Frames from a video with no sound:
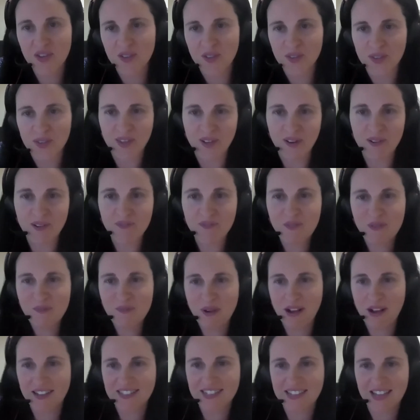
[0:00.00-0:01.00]
look, there are a few
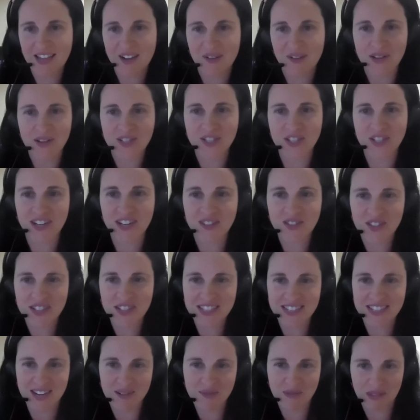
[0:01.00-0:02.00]
parts to that question. I'll just
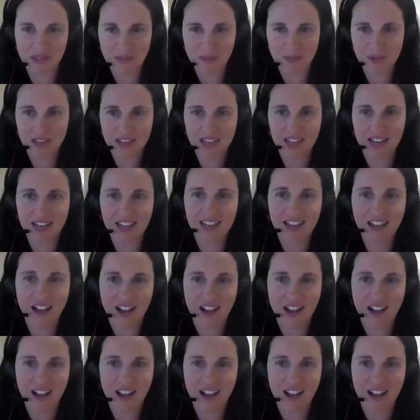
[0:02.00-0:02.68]
start with the beginning.